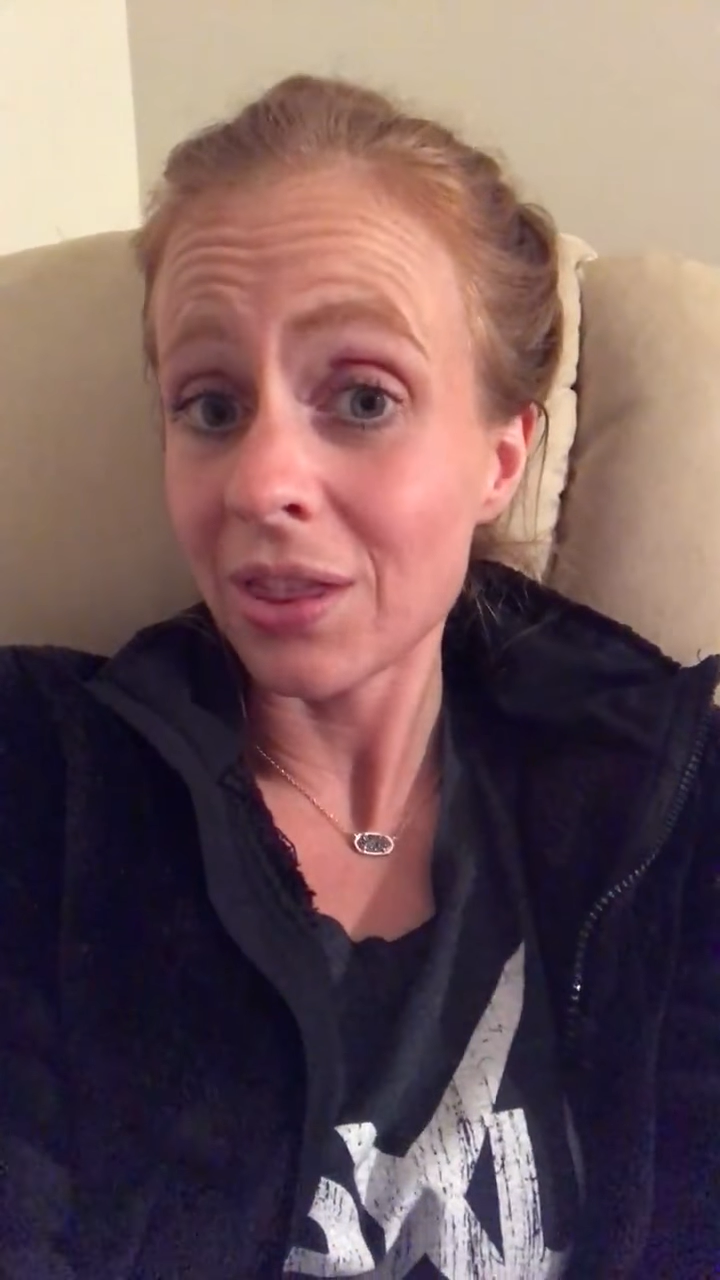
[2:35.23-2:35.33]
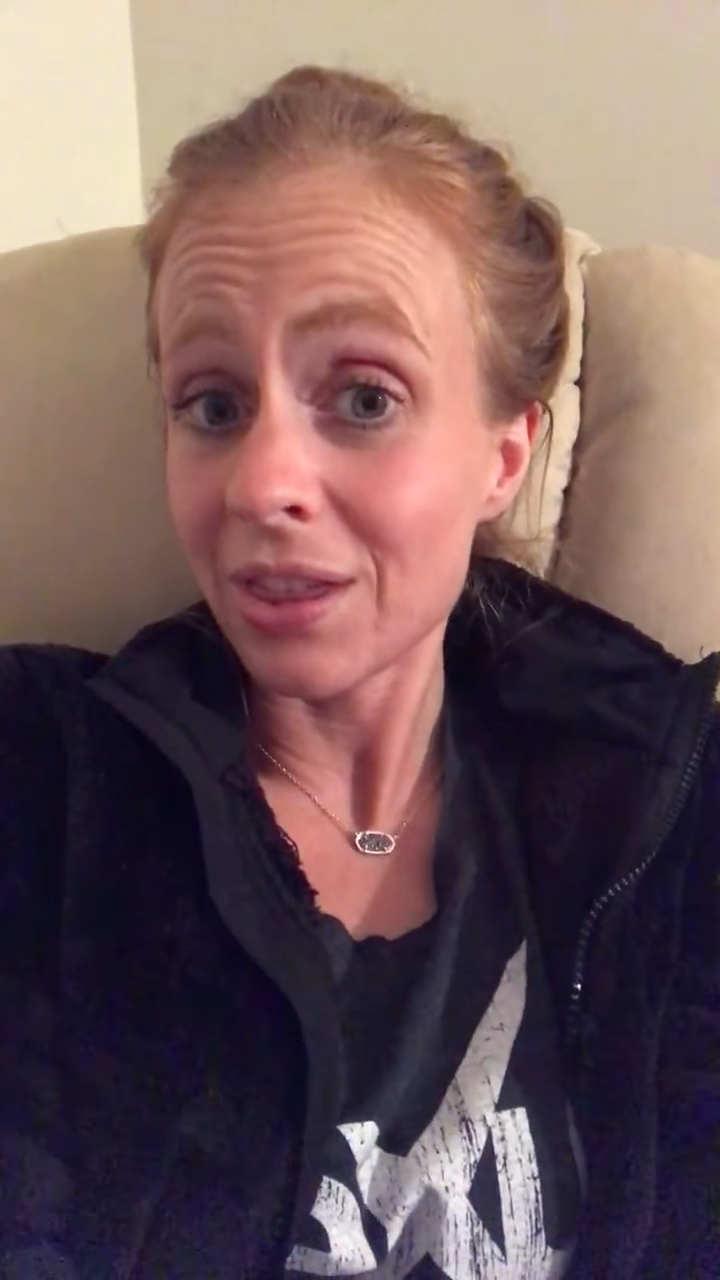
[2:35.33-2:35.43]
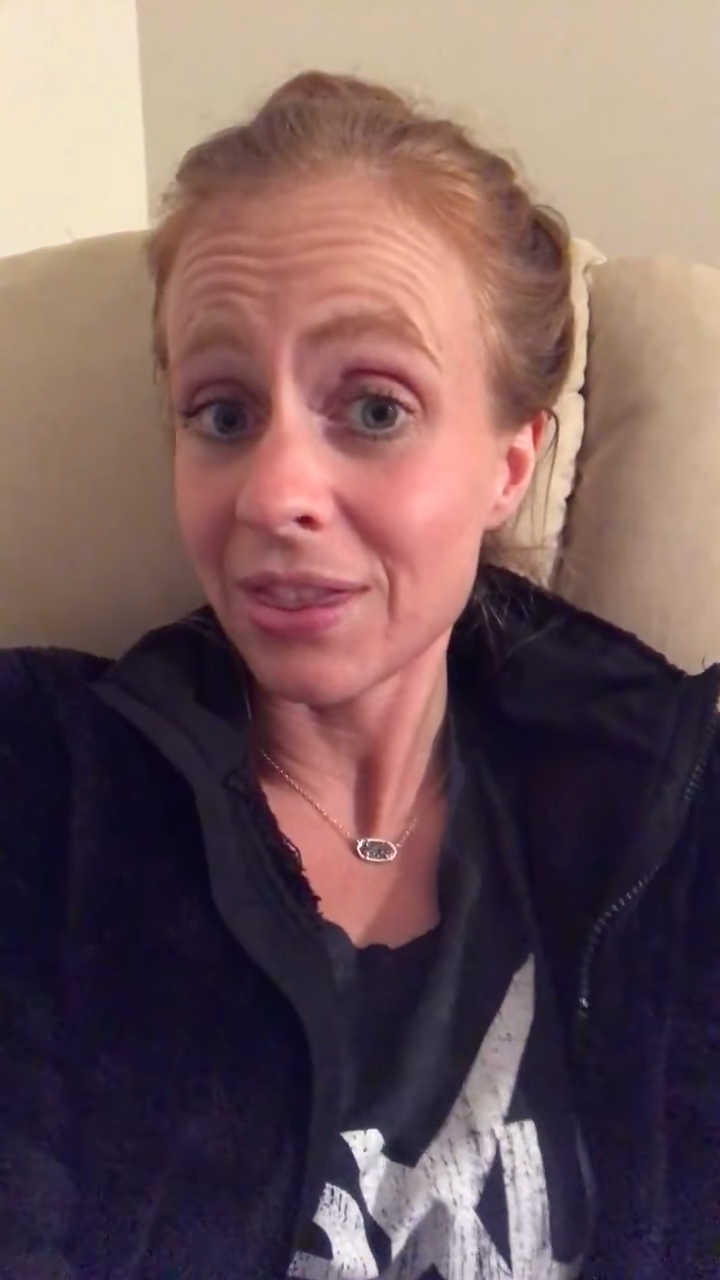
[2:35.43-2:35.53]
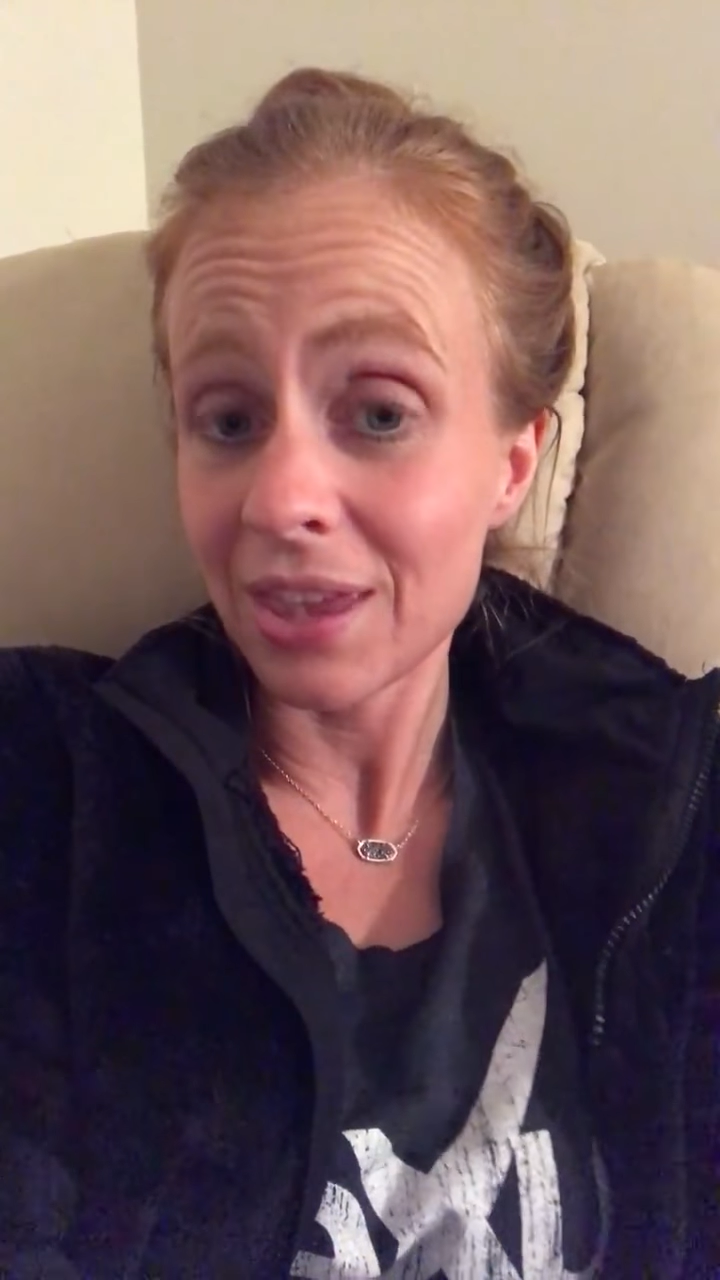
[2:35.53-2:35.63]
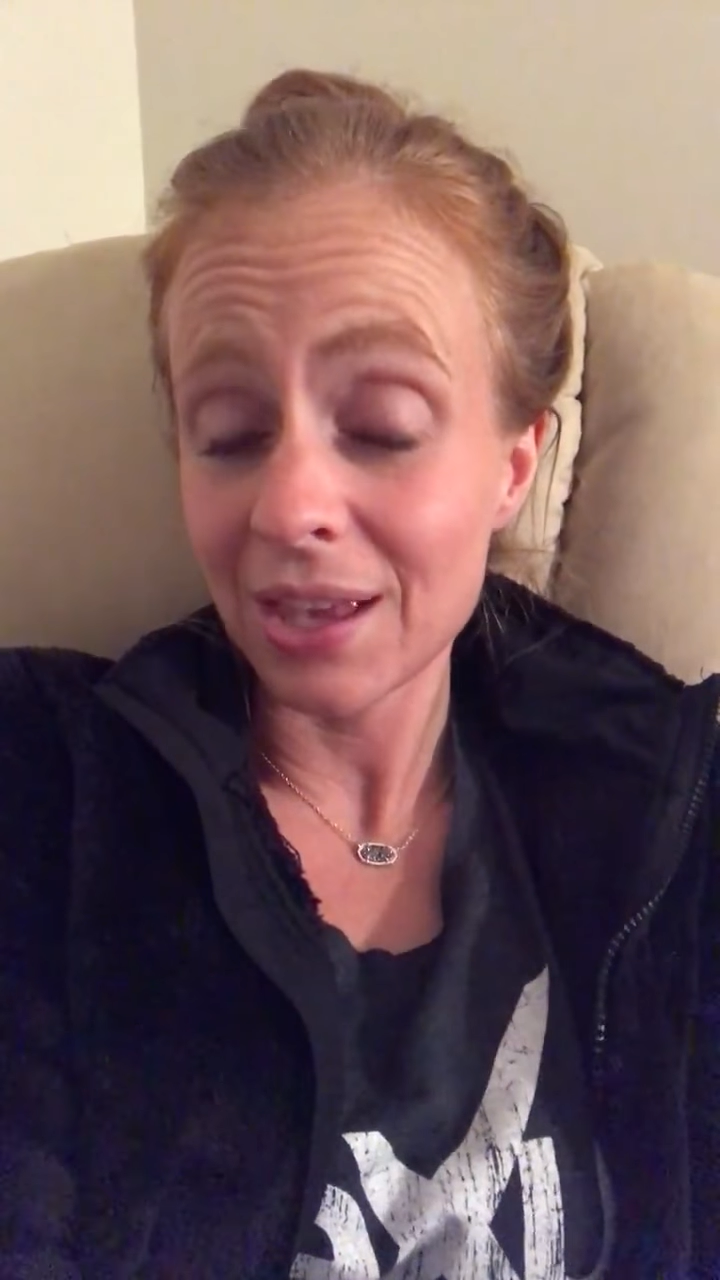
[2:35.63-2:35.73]
of
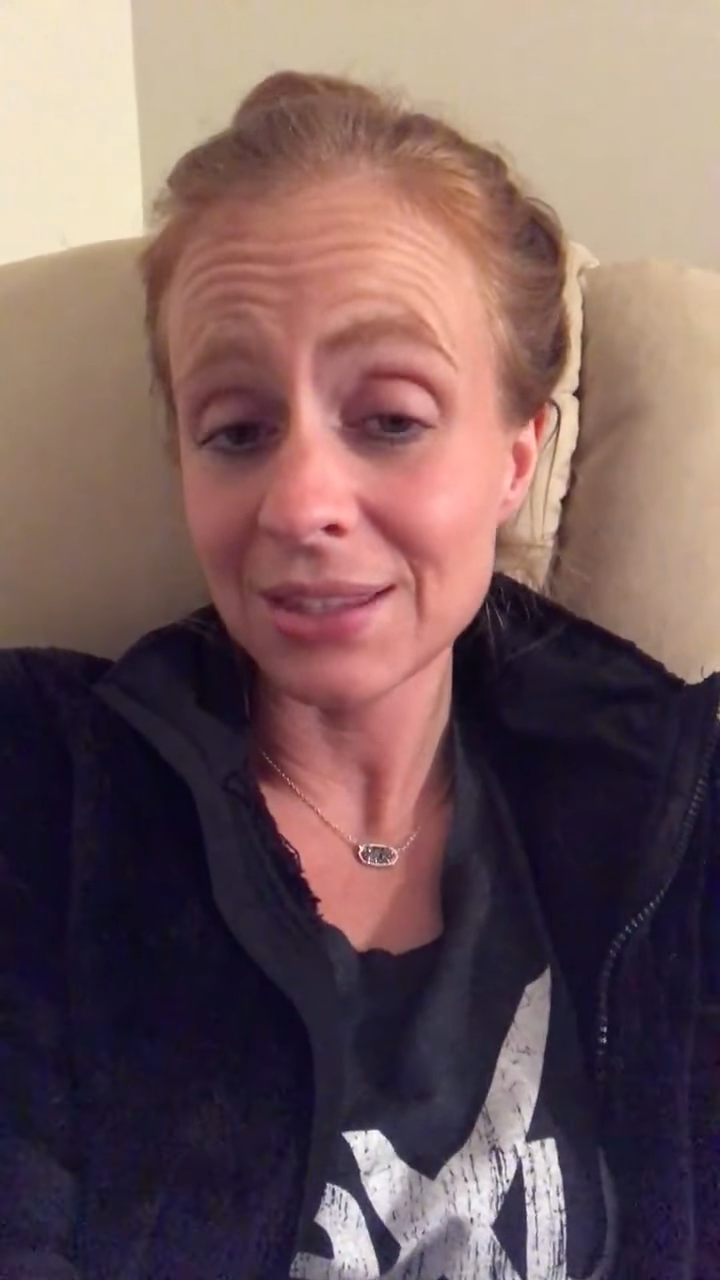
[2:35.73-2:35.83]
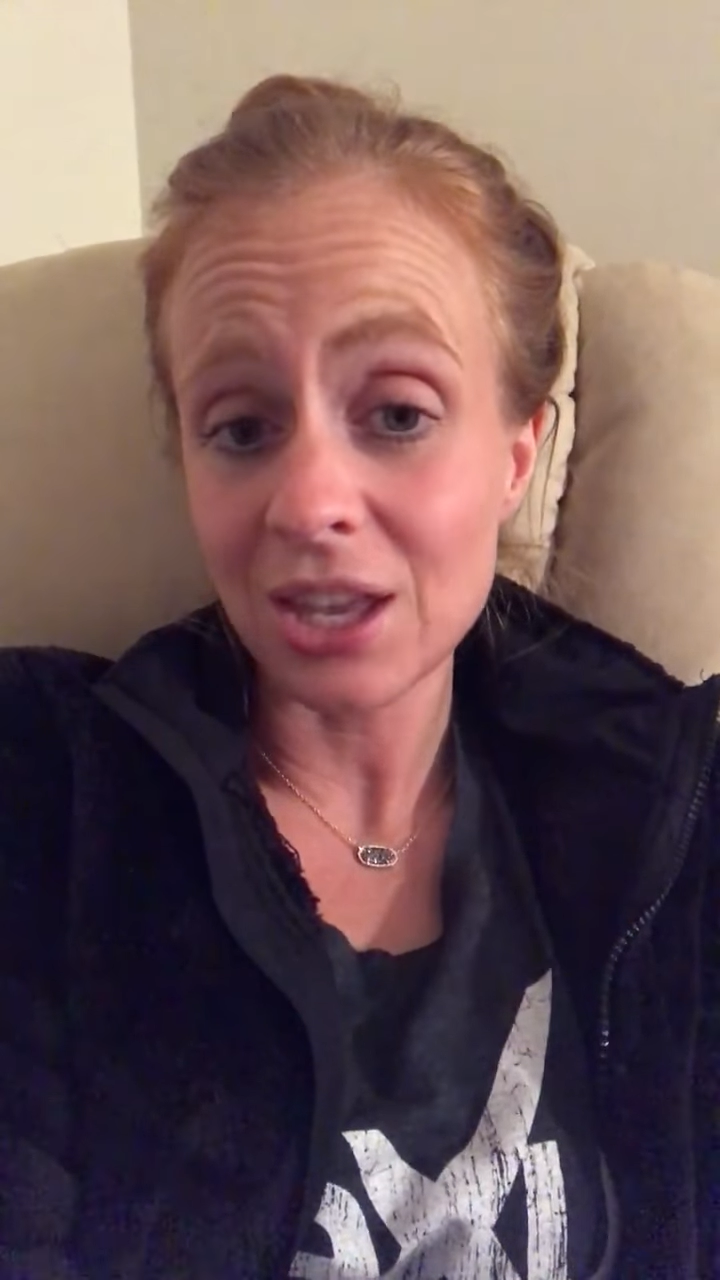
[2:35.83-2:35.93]
the things